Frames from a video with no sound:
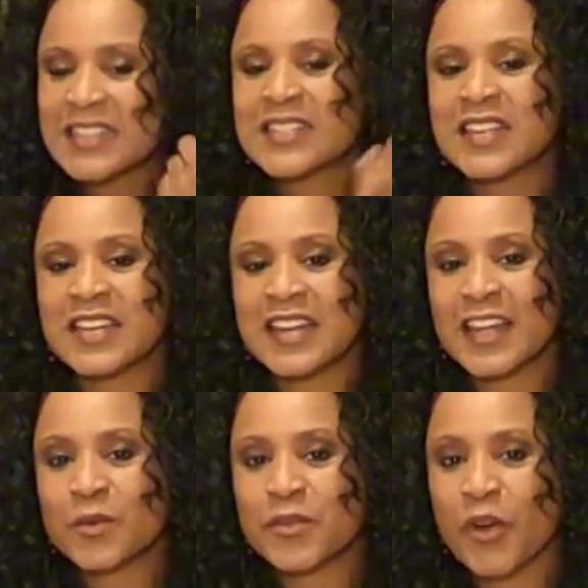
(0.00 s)
to
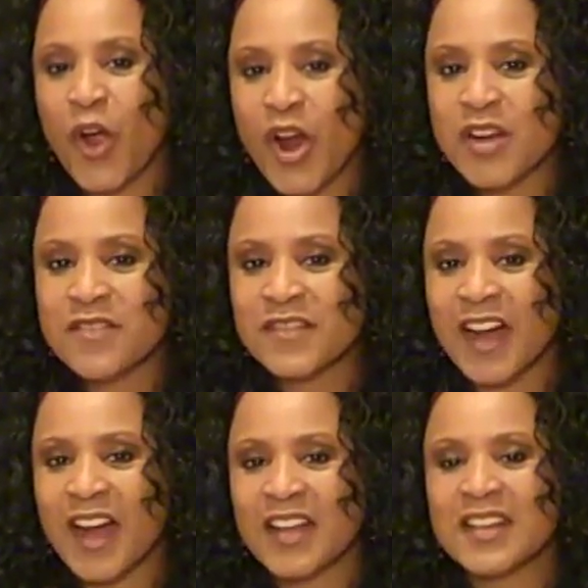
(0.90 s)
connect with the heart of
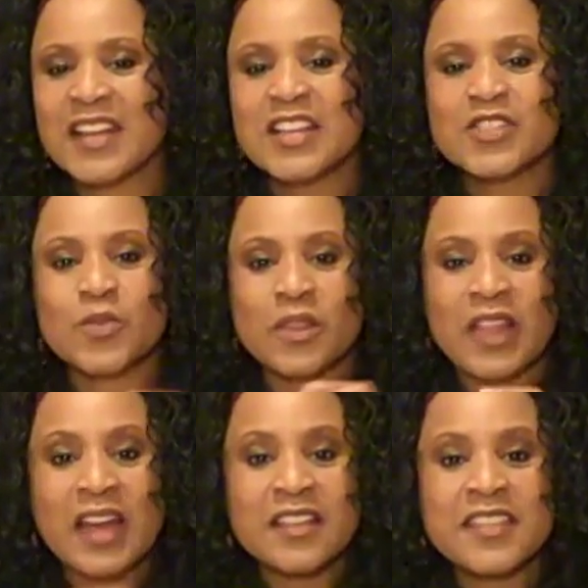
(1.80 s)
God. So a
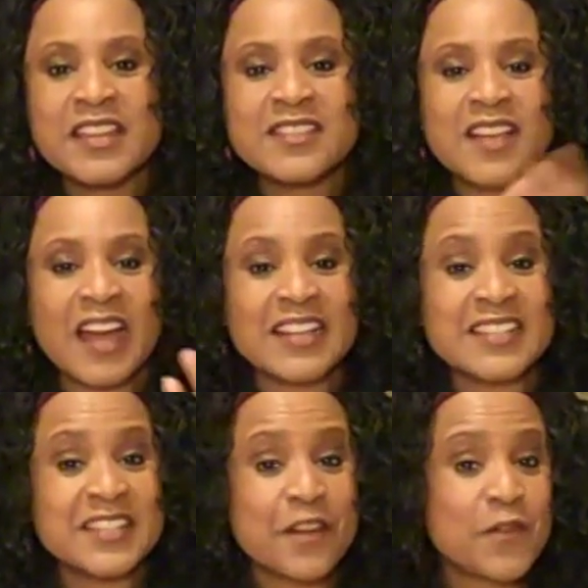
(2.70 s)
lot of things God is
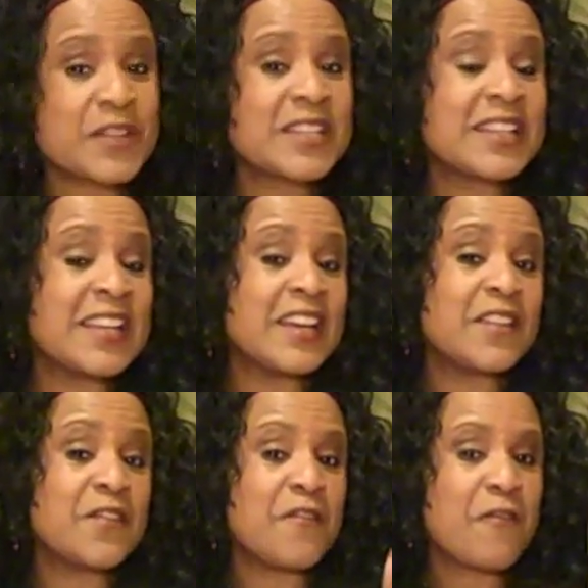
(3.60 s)
endeavoring to
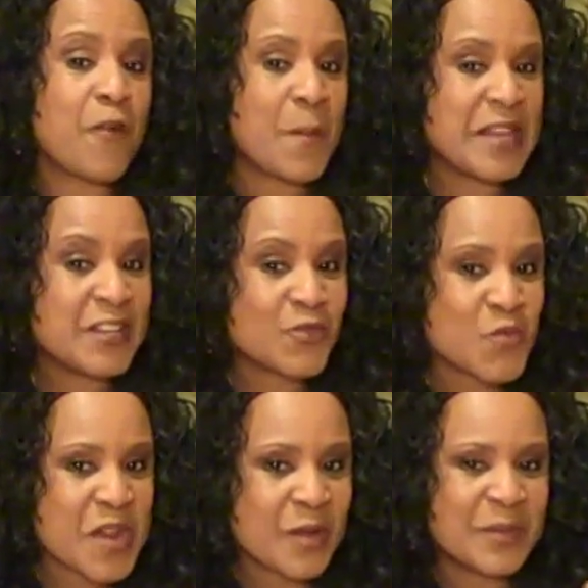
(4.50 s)
get from his
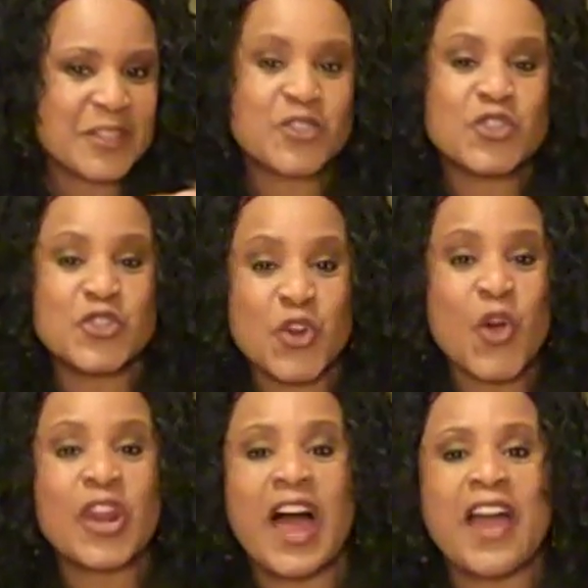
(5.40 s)
realm into
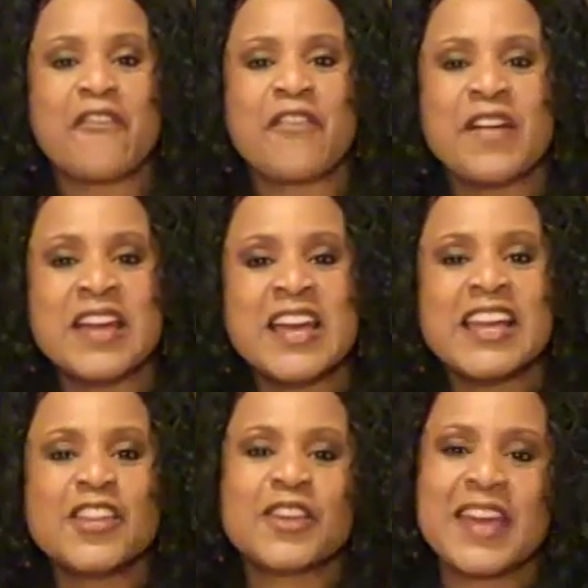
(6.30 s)
your life,
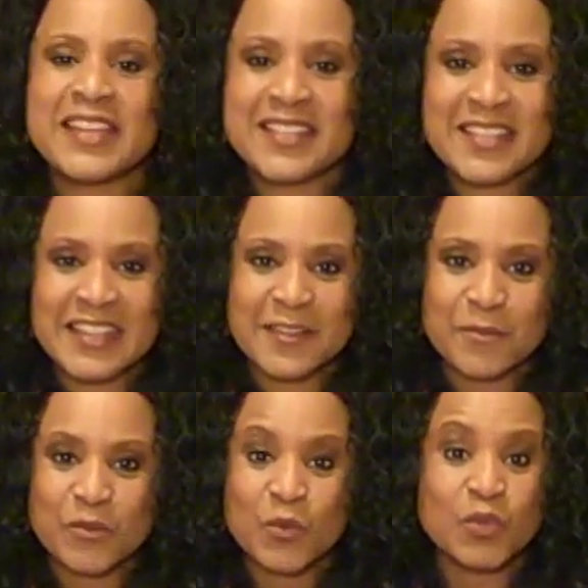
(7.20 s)
you can't see it.
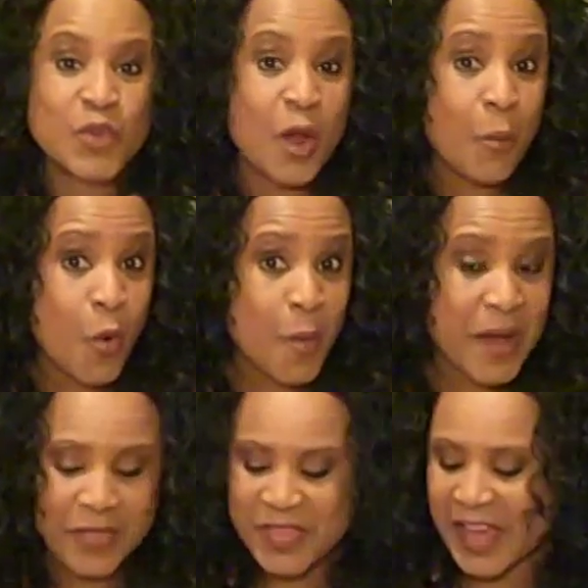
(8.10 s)
We'll talk more
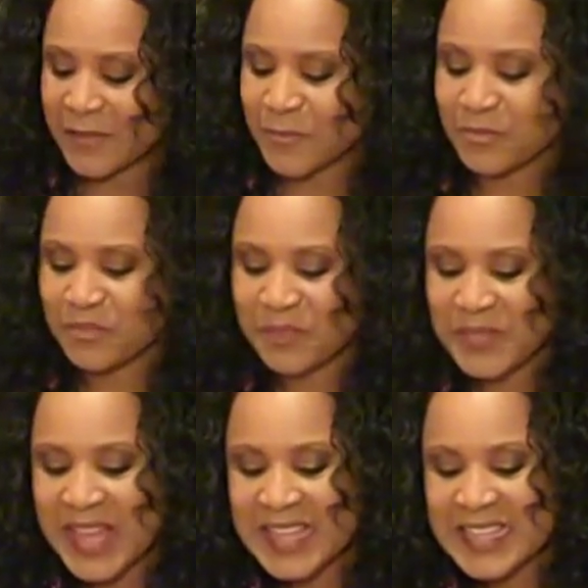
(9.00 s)
about that
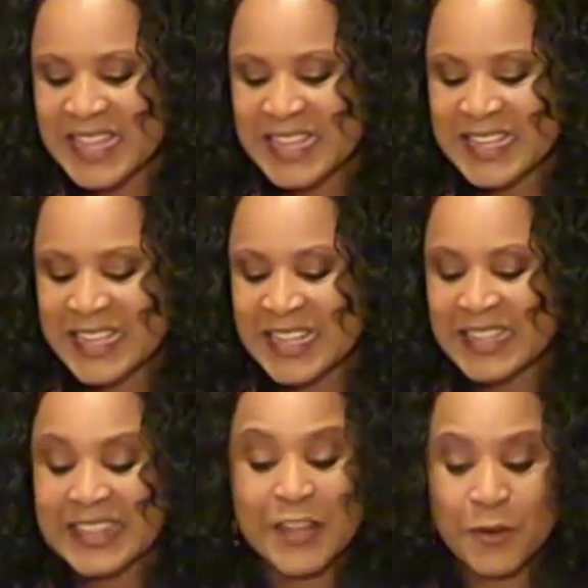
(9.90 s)

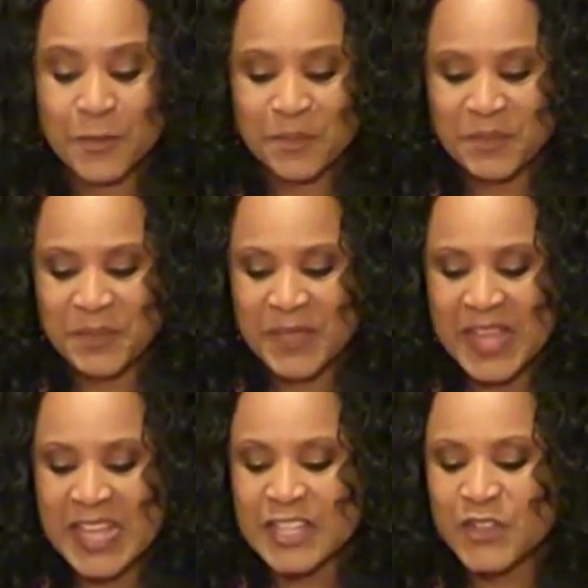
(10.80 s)
later.
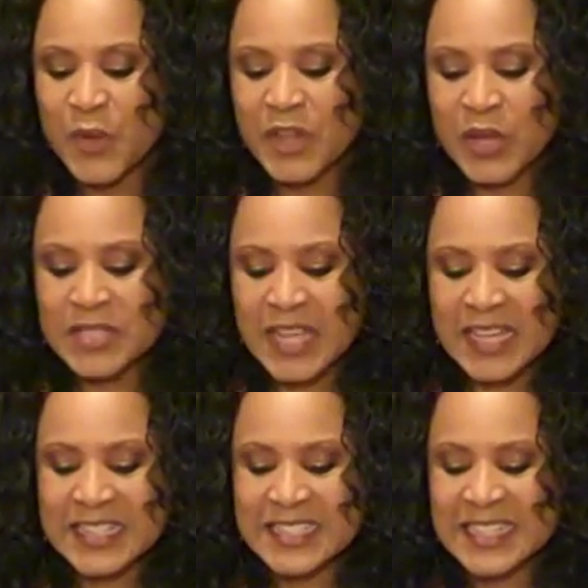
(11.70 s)
So it goes
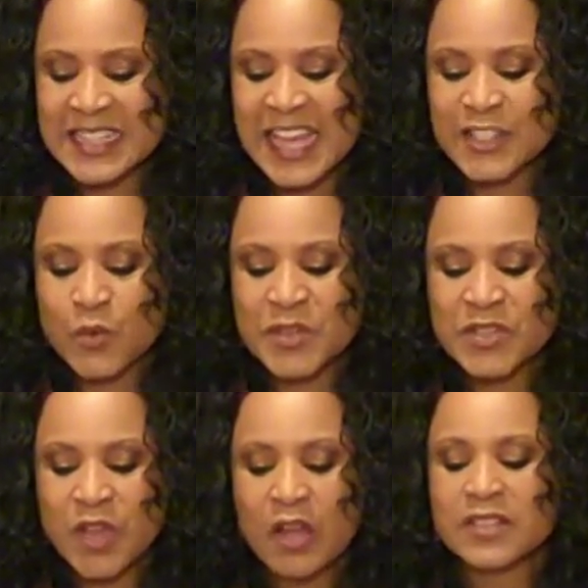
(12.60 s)
on, it says, as a
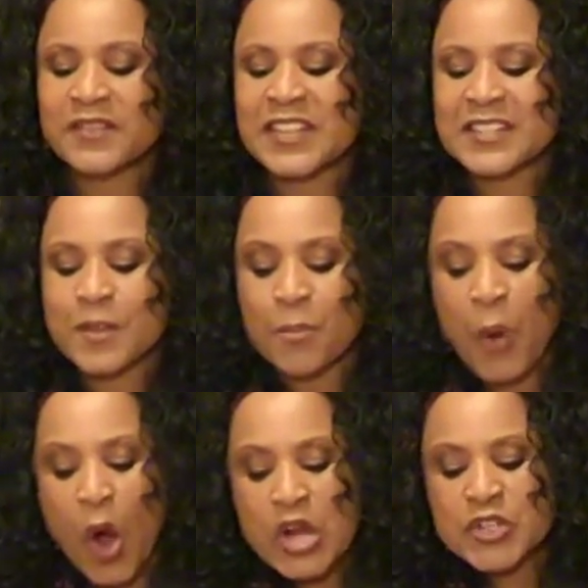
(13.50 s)
result of this
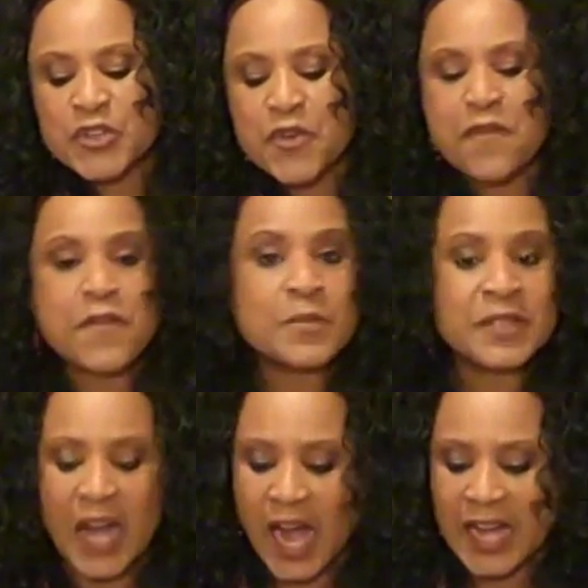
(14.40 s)
departure from
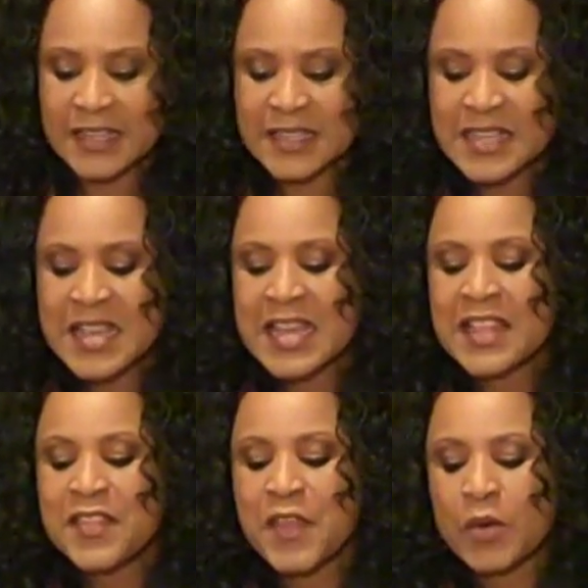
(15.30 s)
God,
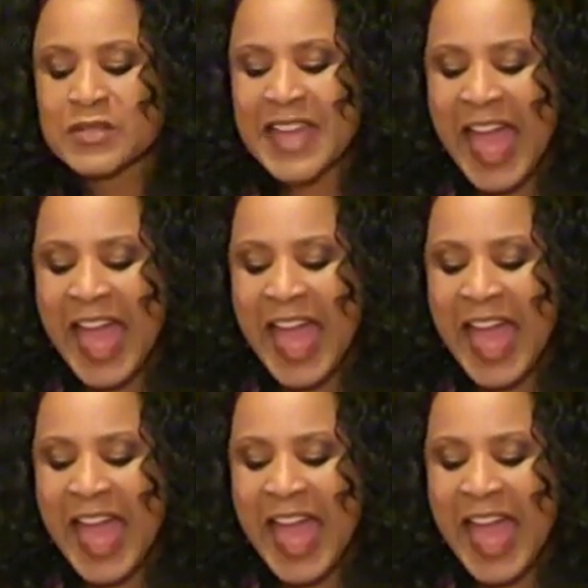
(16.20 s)
those